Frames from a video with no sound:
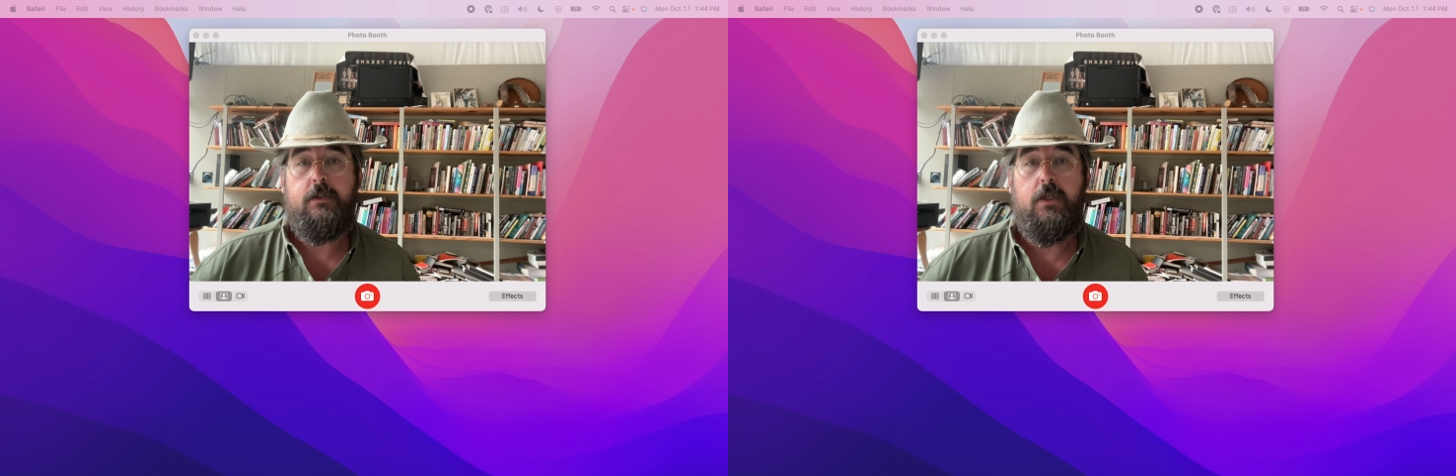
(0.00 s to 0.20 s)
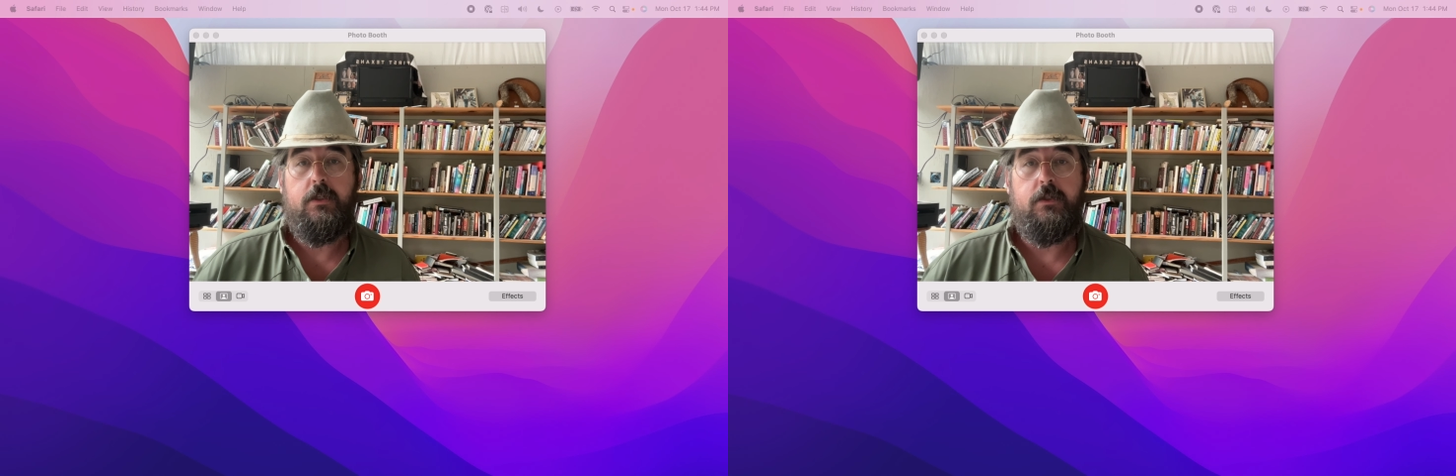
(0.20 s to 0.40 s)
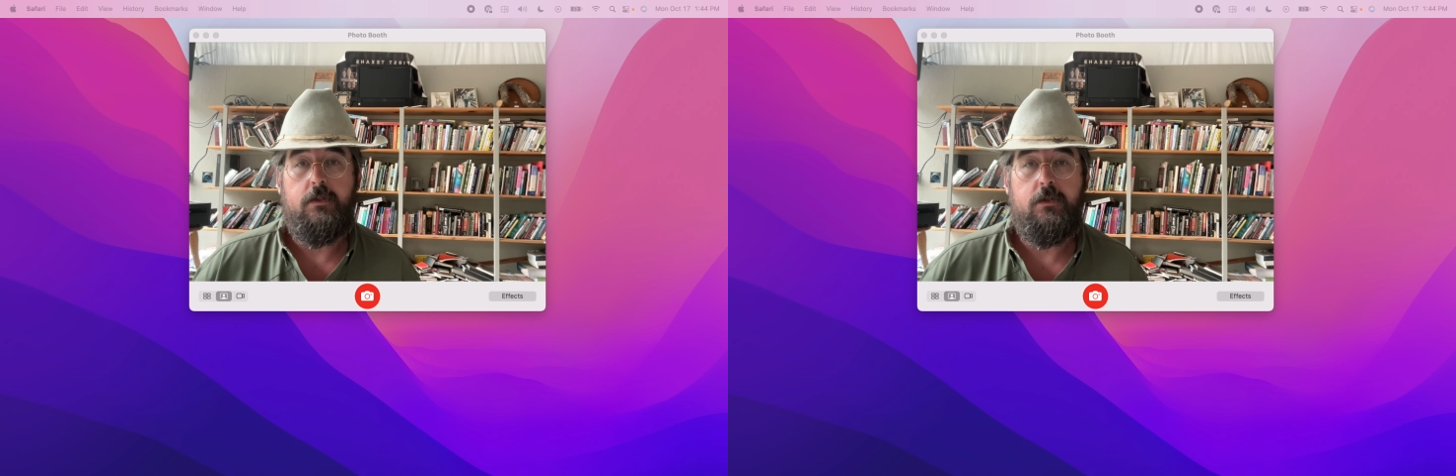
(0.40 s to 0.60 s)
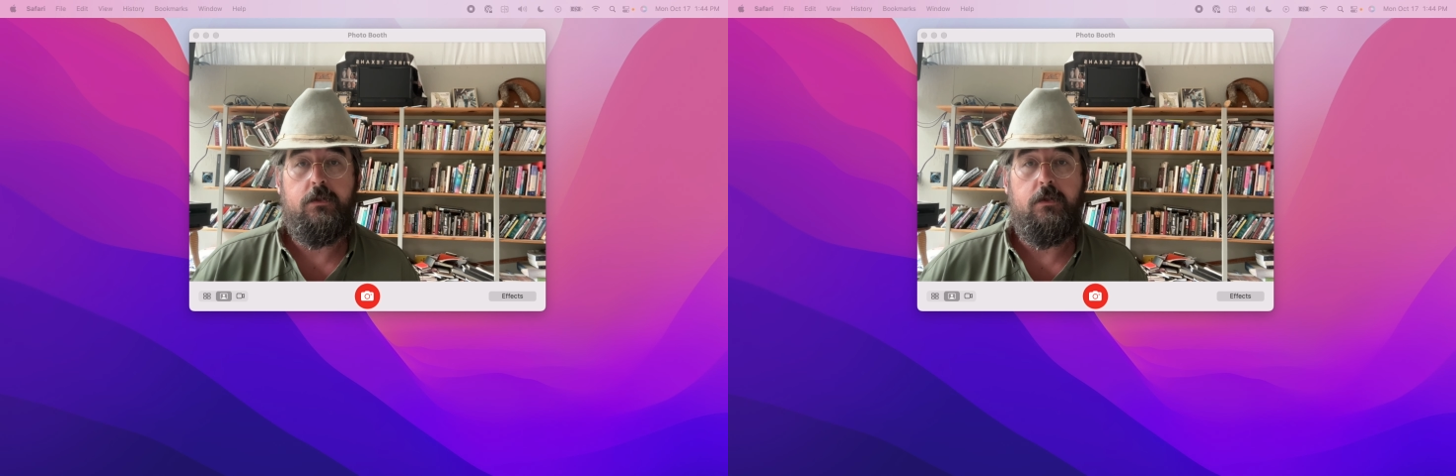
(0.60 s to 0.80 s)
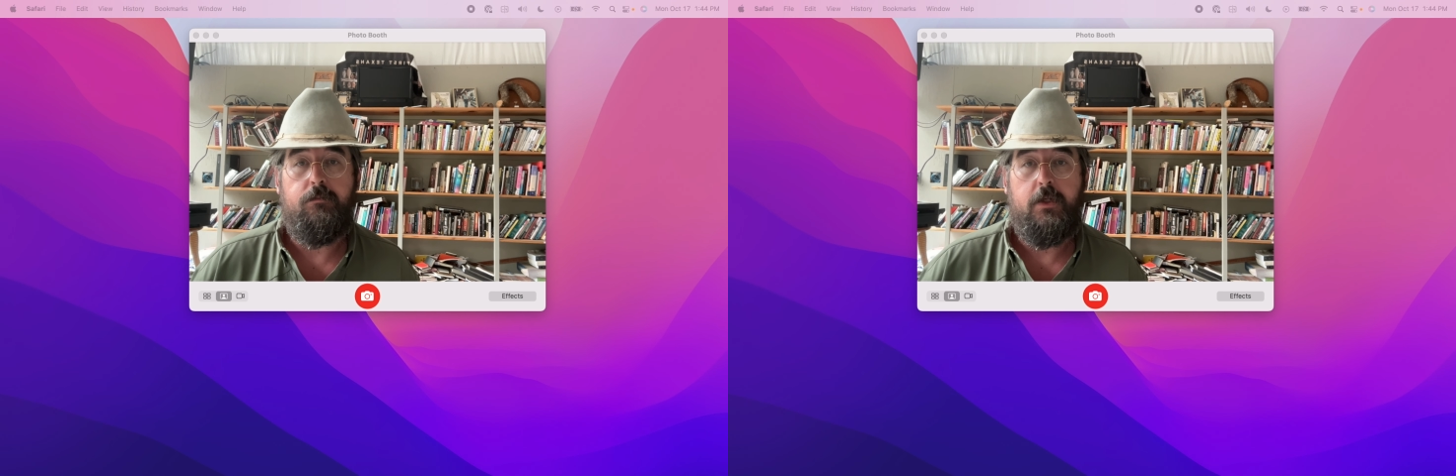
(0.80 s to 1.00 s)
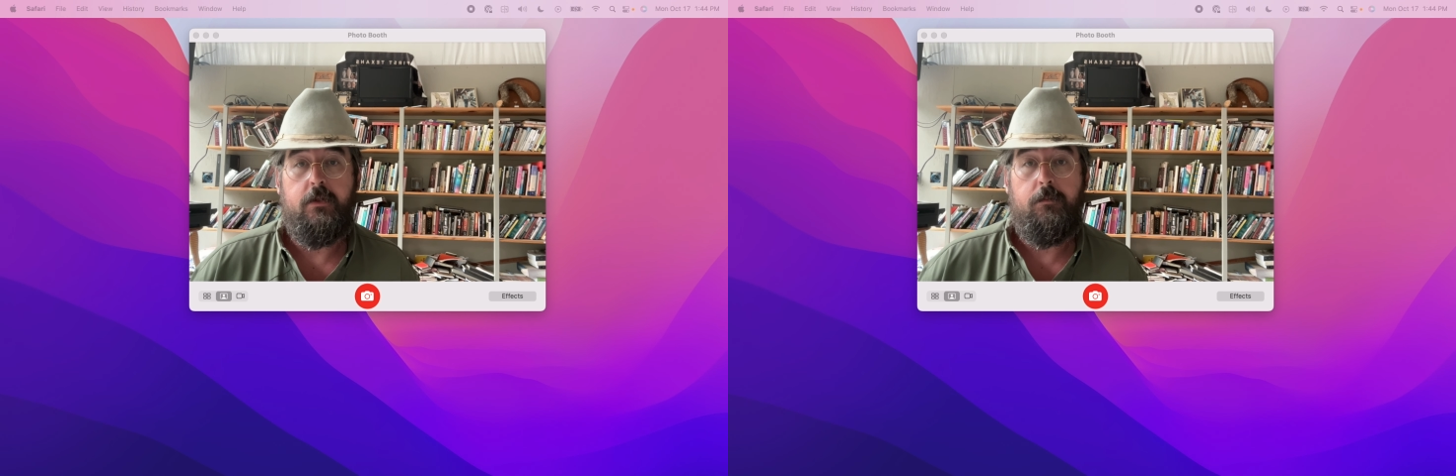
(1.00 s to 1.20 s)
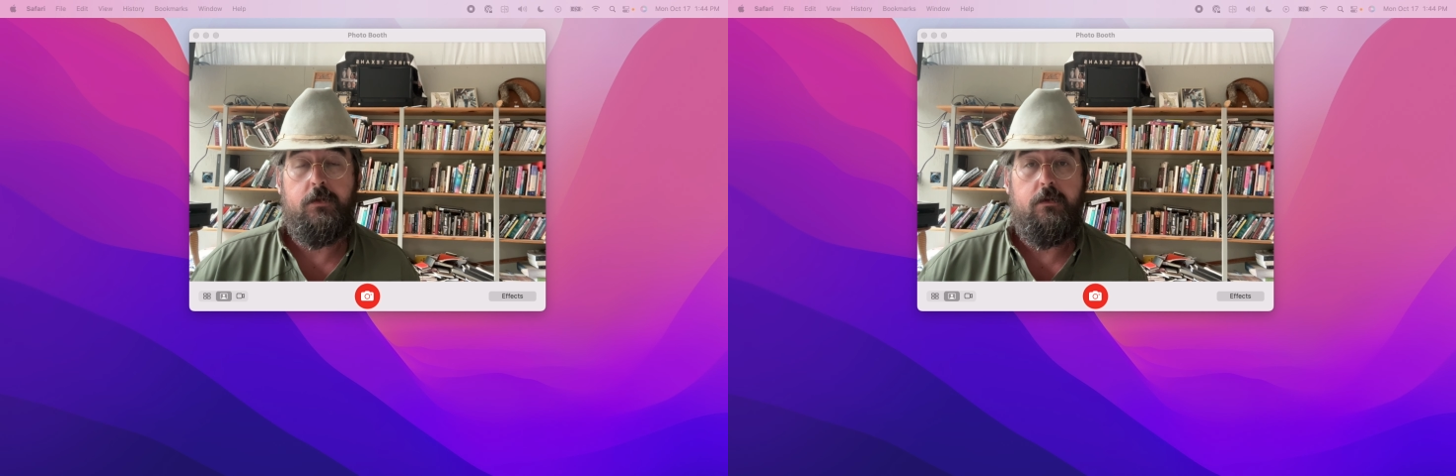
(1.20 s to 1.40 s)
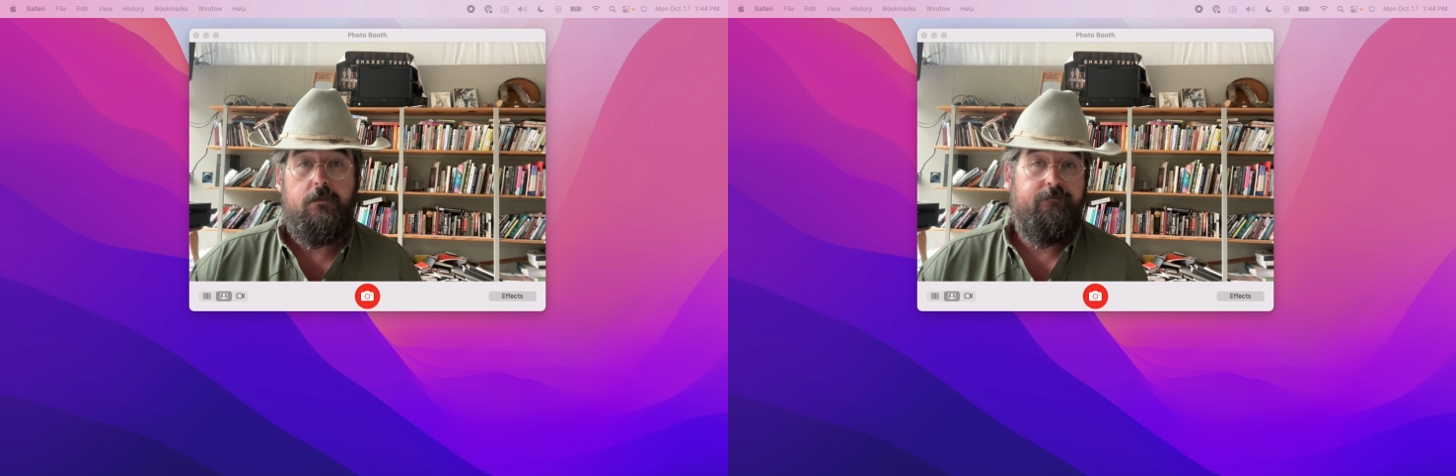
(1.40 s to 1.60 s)
citizens to bring them
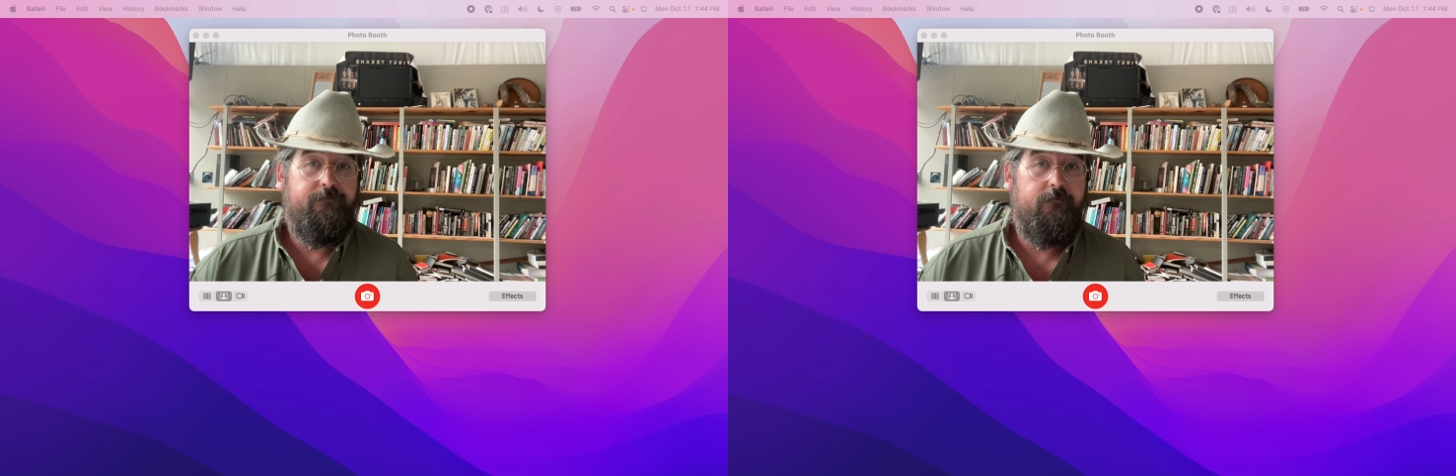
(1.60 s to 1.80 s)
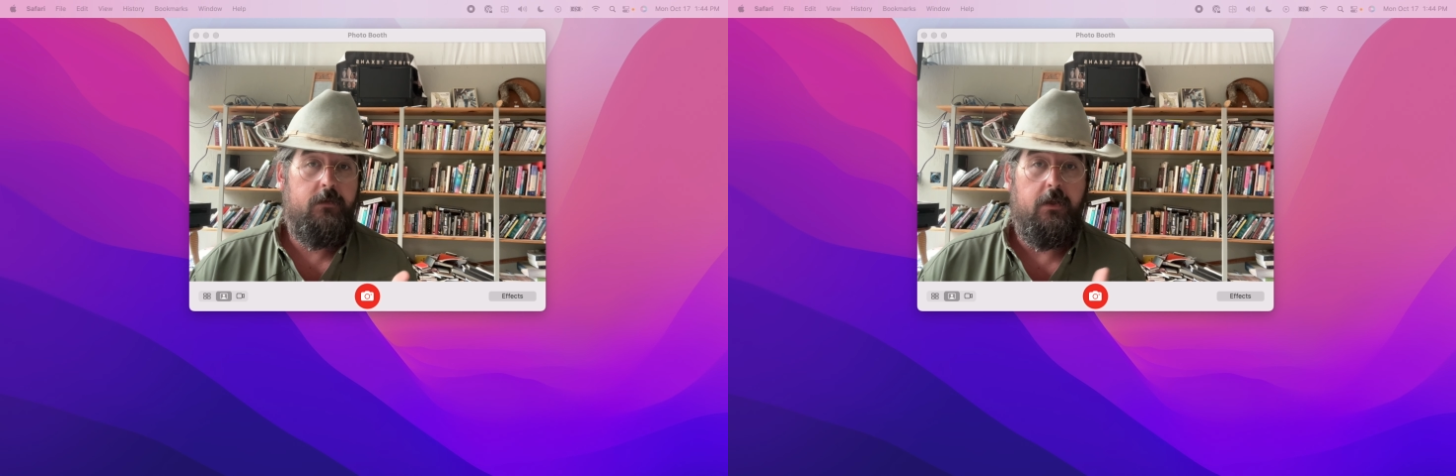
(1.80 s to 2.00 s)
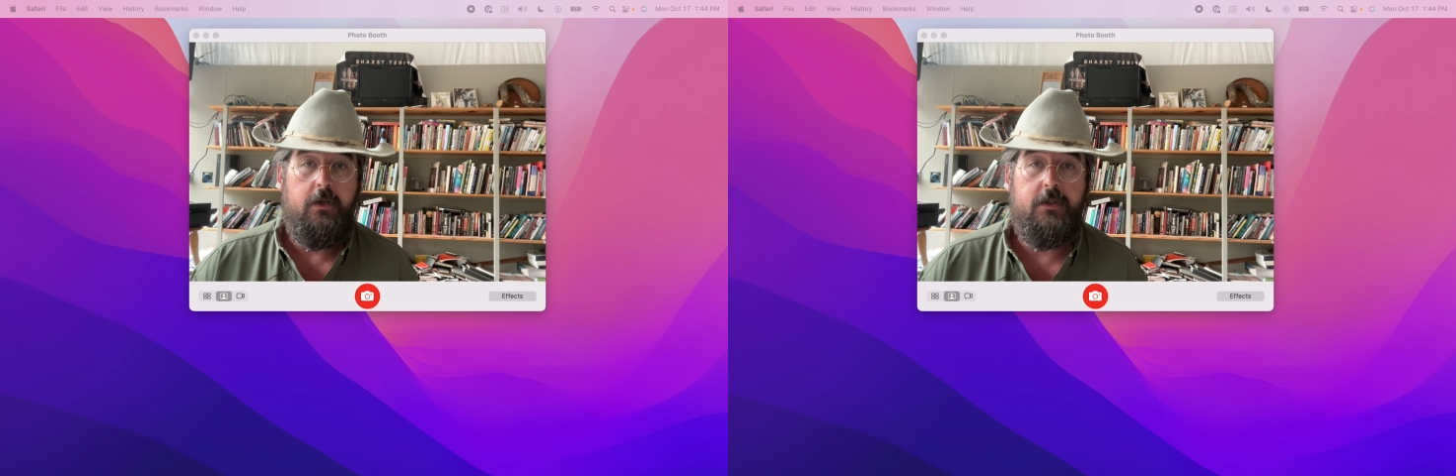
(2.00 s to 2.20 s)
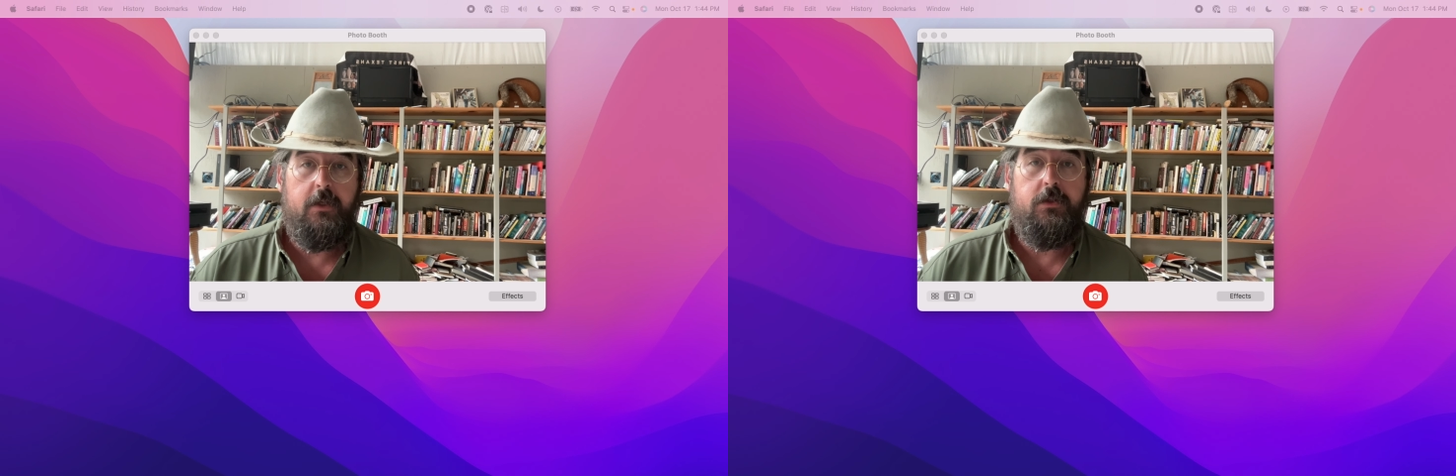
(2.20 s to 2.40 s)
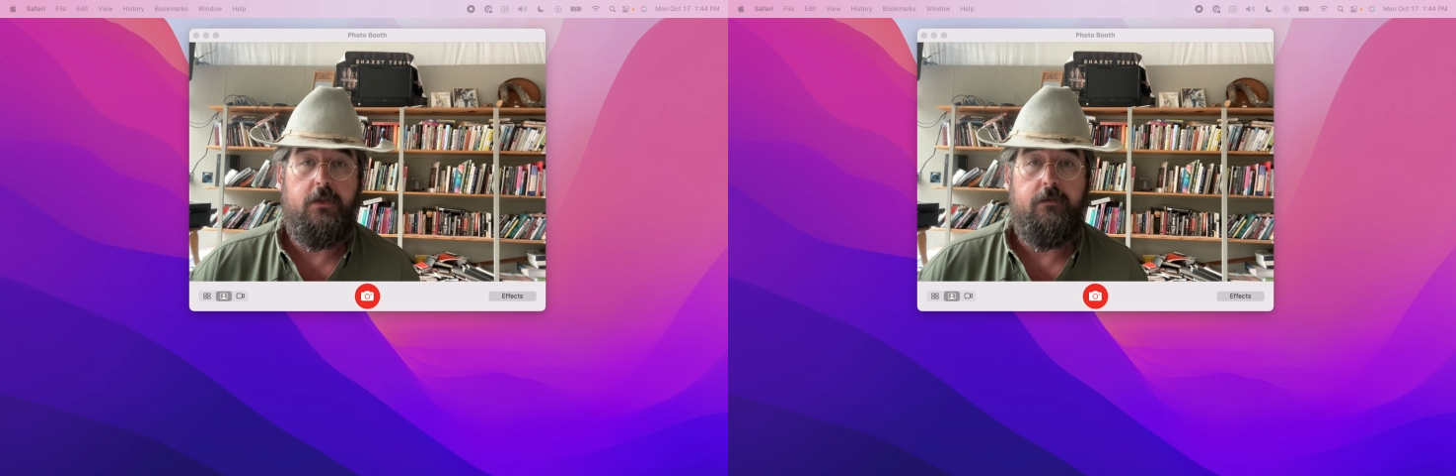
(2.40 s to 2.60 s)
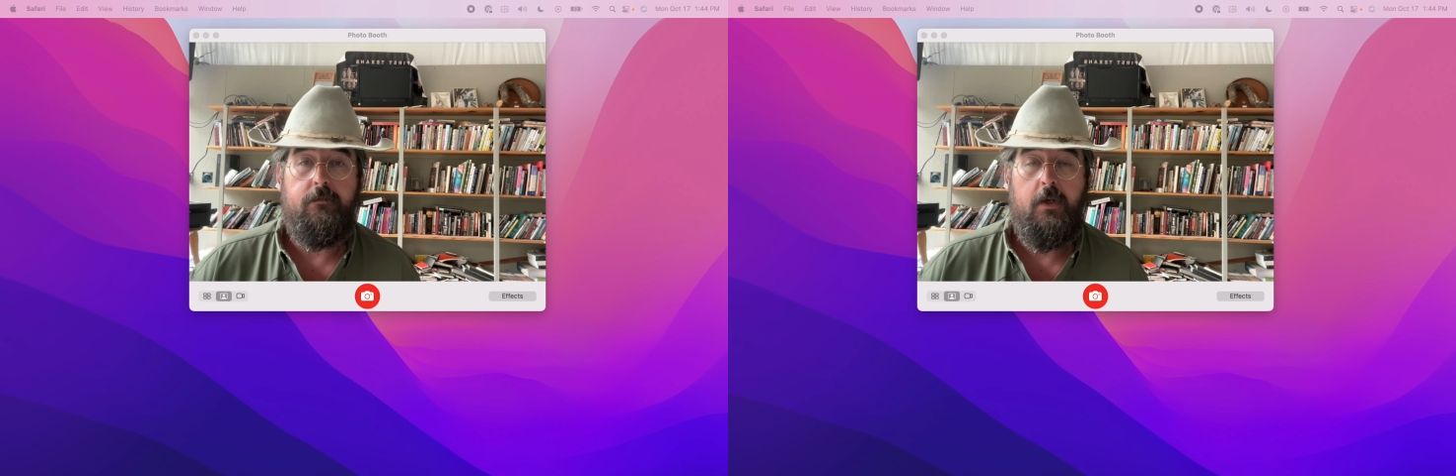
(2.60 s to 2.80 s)
to their attention,